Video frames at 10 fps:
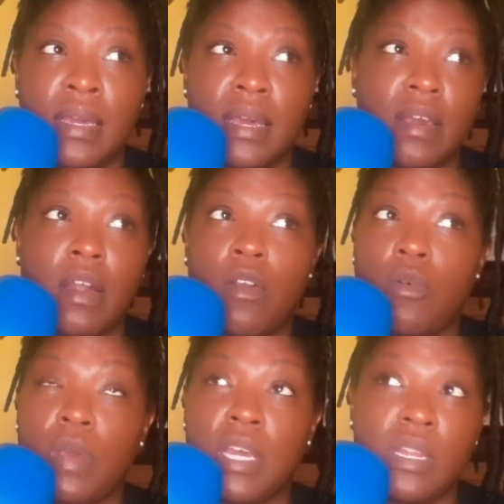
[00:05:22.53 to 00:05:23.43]
can
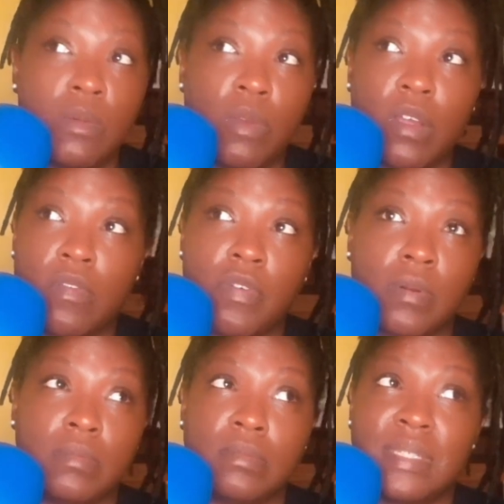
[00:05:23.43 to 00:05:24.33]
go anywhere
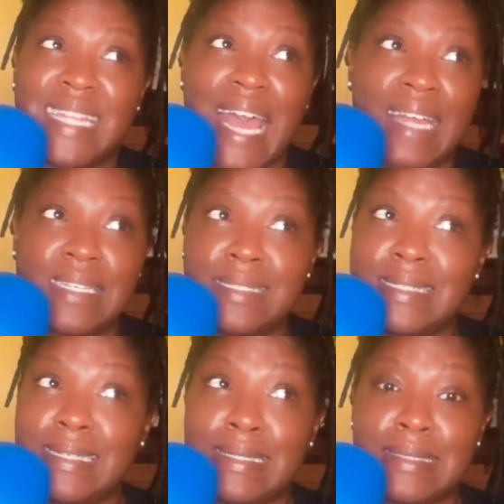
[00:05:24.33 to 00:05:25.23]
from
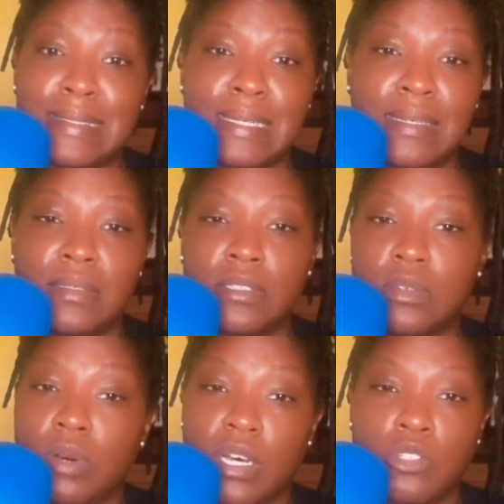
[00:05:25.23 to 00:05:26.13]
$96
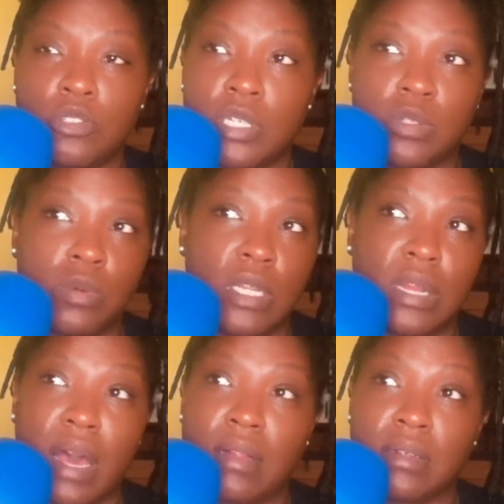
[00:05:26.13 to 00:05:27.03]
to
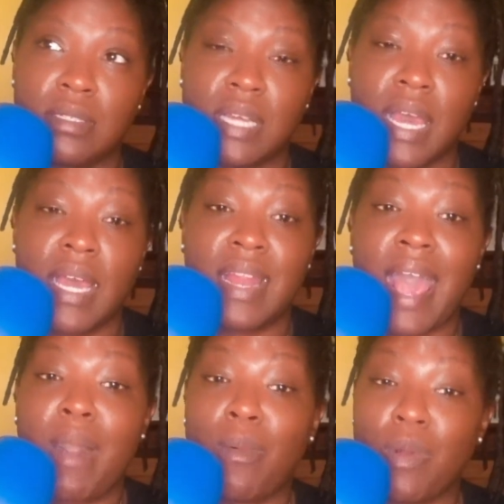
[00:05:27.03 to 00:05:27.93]
$120 an
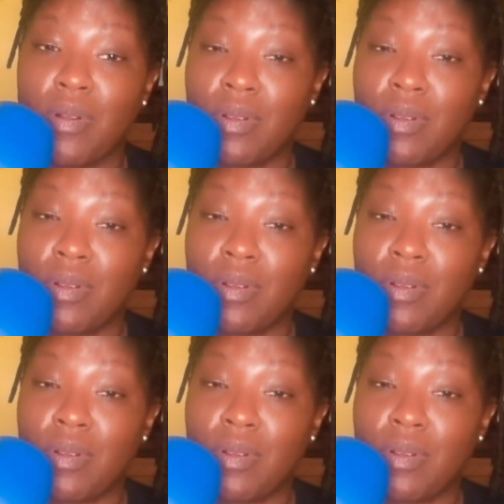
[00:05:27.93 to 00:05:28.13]
hour.